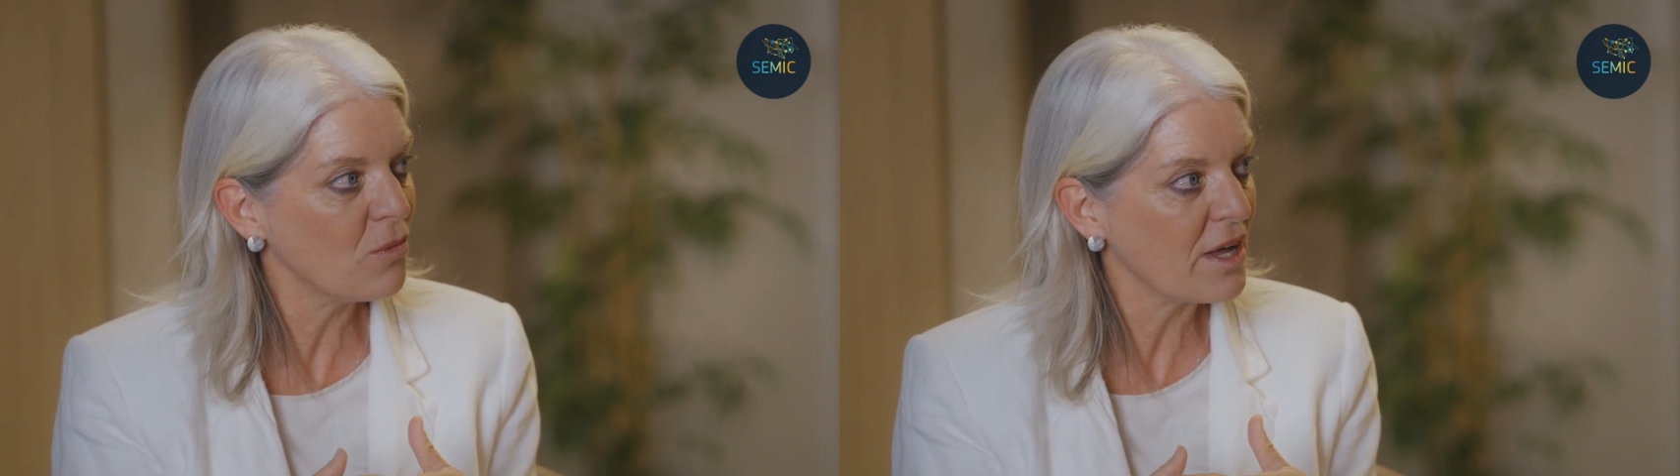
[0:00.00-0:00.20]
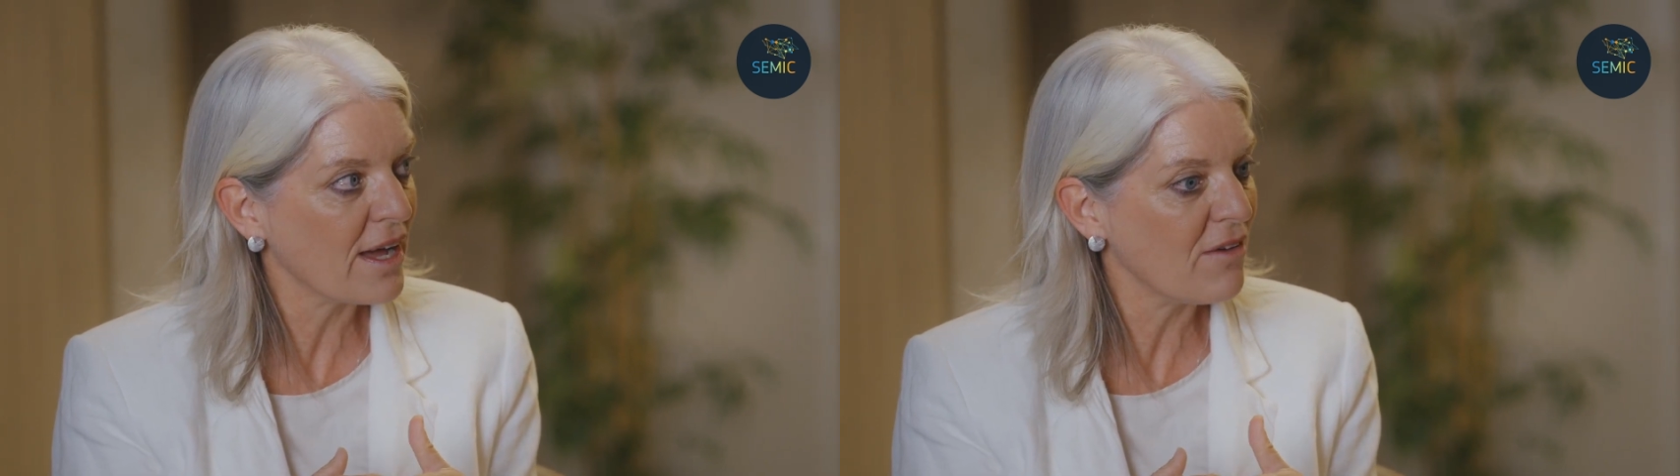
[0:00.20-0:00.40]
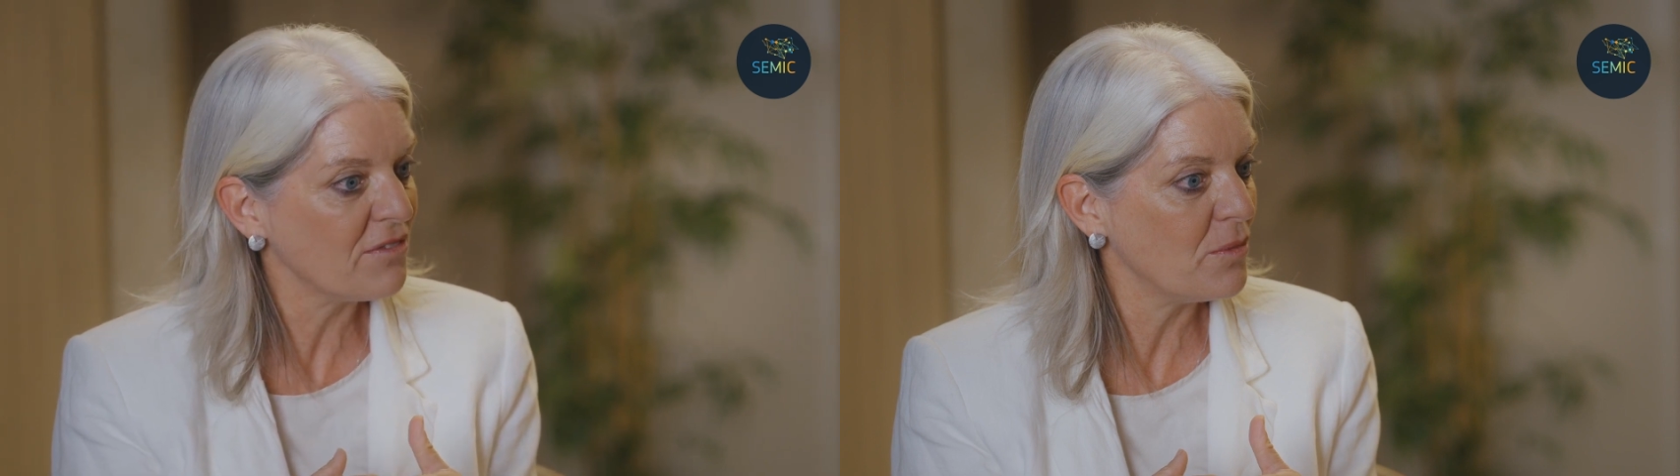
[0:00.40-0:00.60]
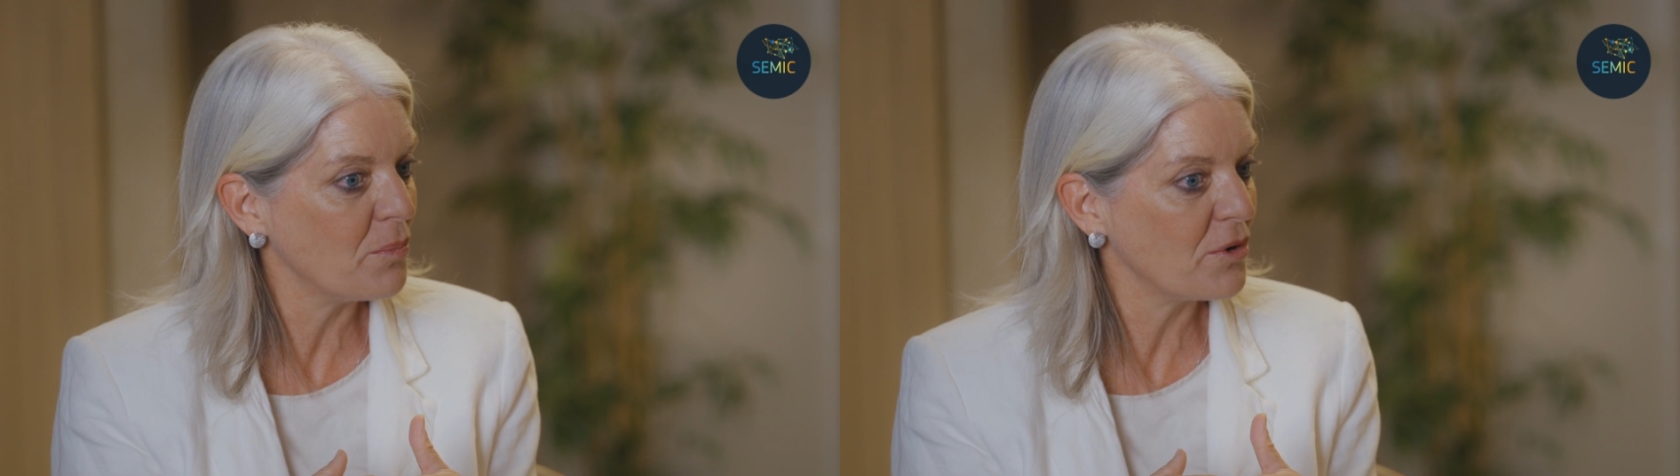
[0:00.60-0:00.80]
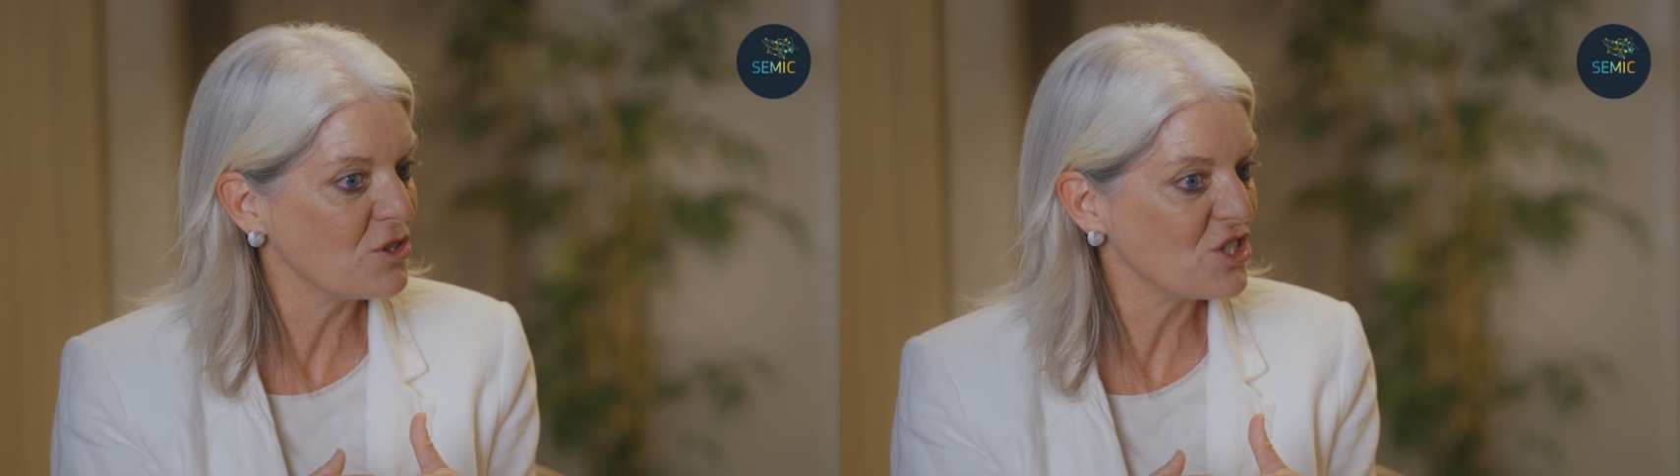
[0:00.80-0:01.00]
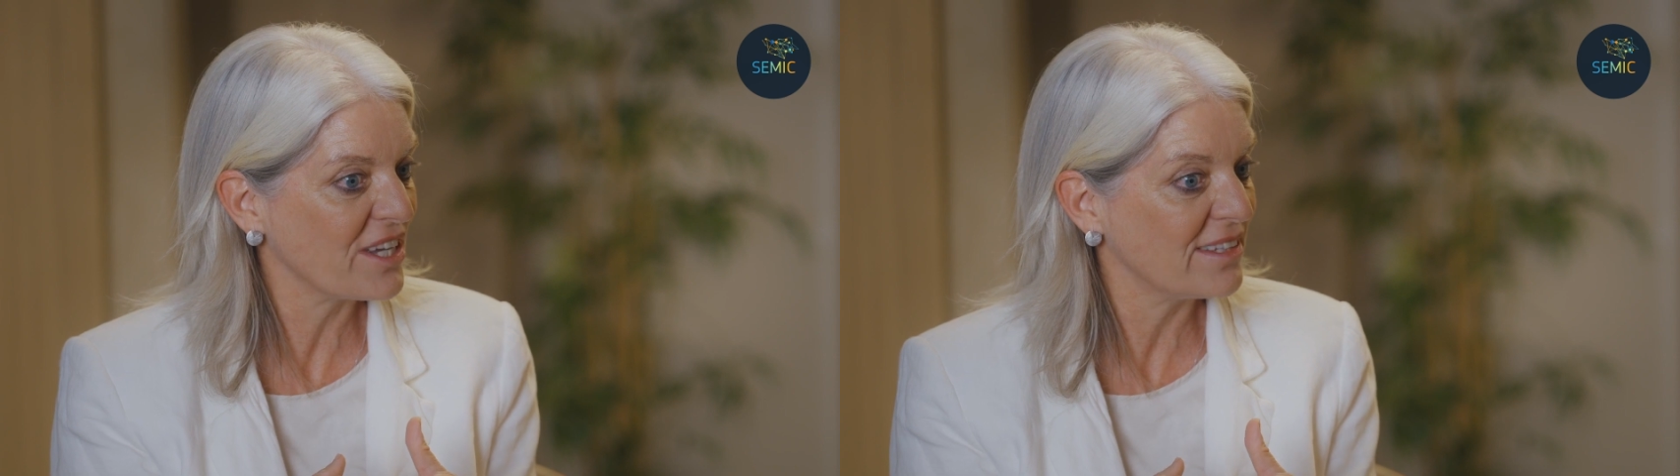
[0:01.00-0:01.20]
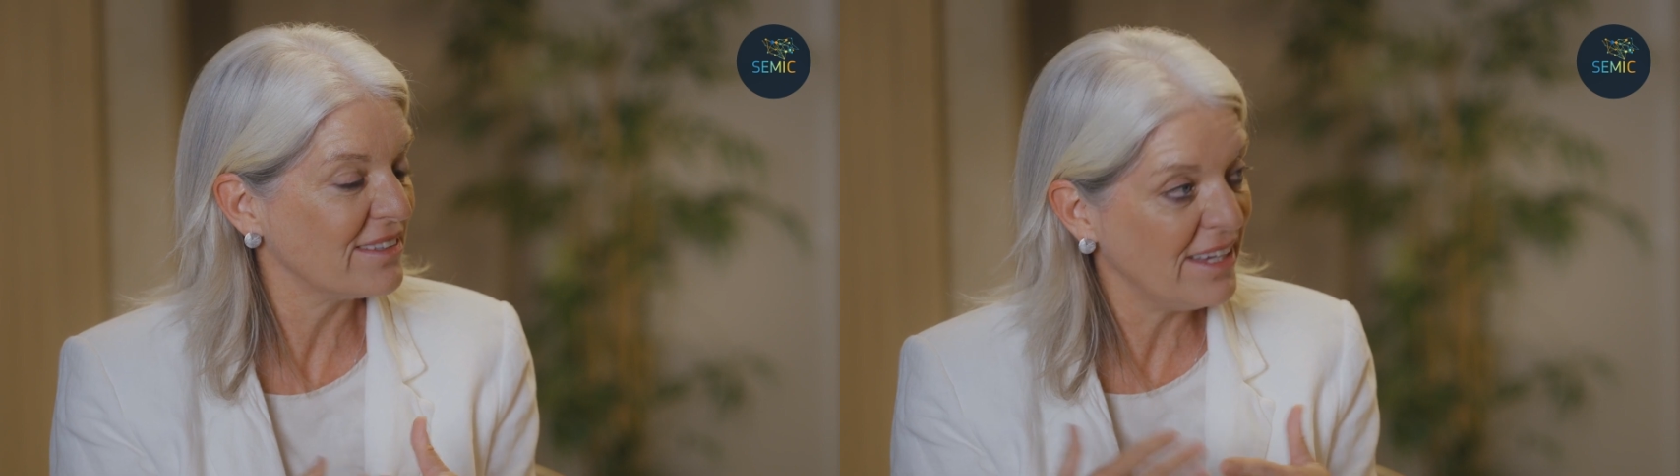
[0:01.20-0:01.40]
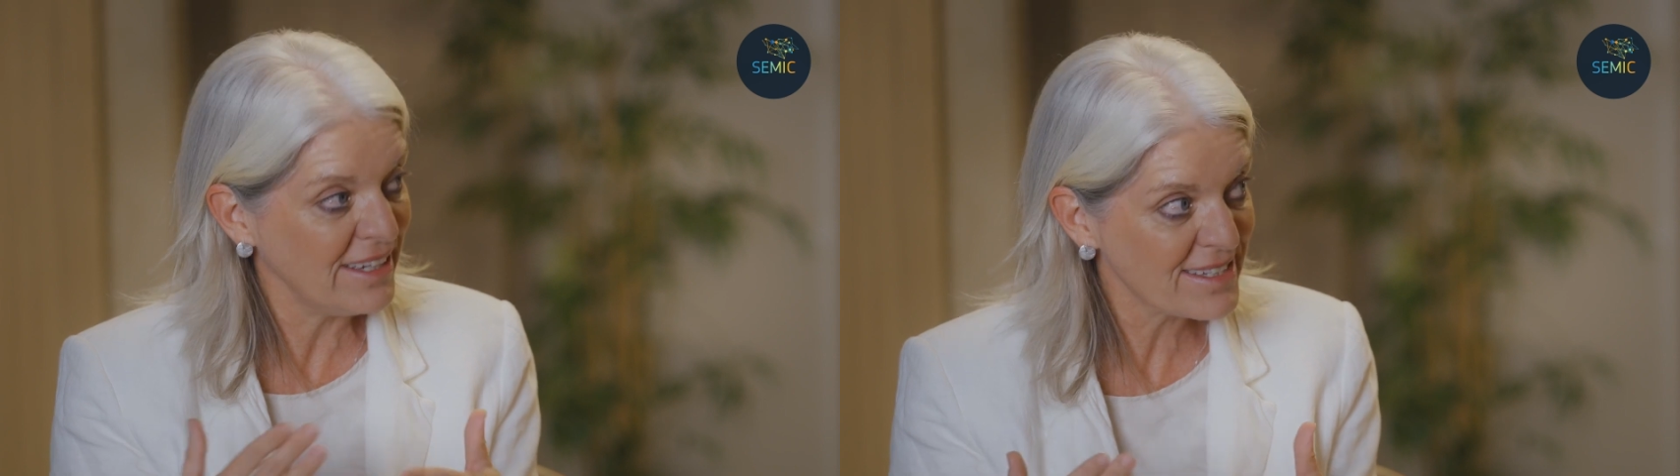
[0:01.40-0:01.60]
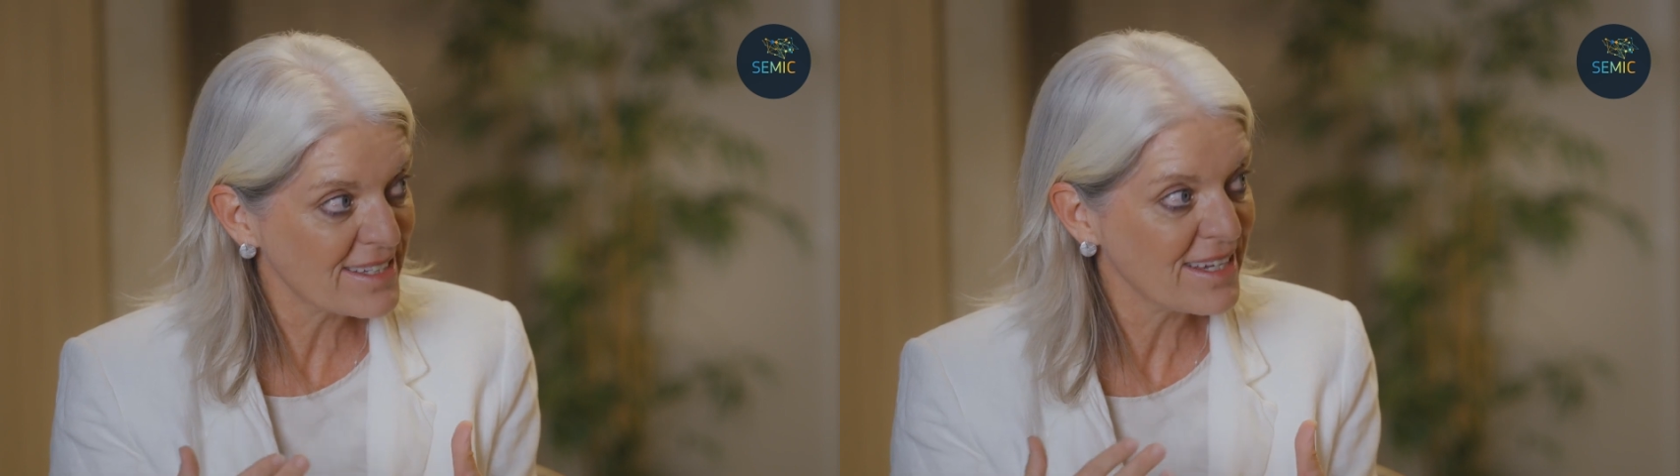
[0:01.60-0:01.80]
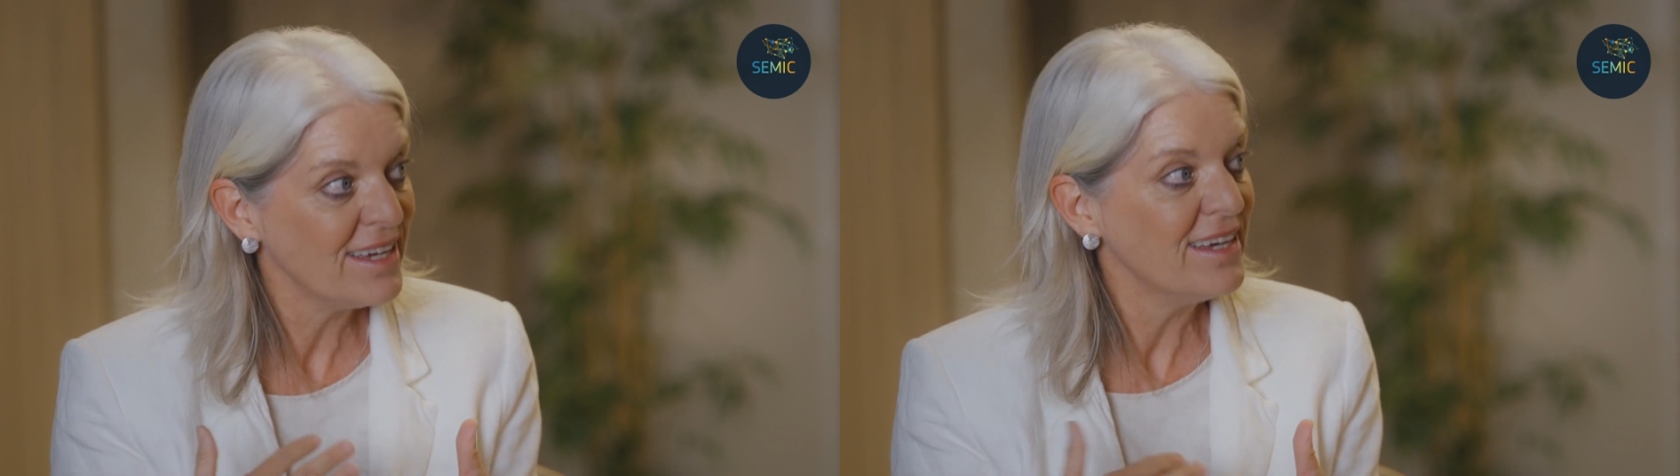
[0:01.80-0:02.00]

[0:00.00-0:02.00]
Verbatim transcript: We have the project dates